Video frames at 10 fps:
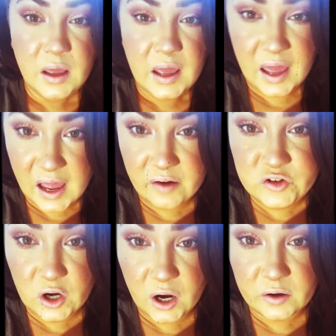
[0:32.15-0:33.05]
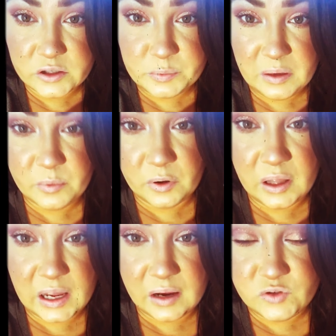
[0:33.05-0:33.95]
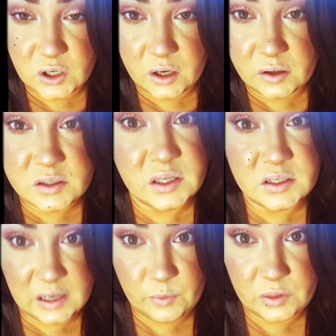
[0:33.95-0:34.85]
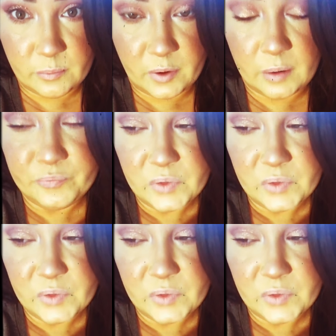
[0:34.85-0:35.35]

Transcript: Have daughters, people. Have daughters. They stay with the mom.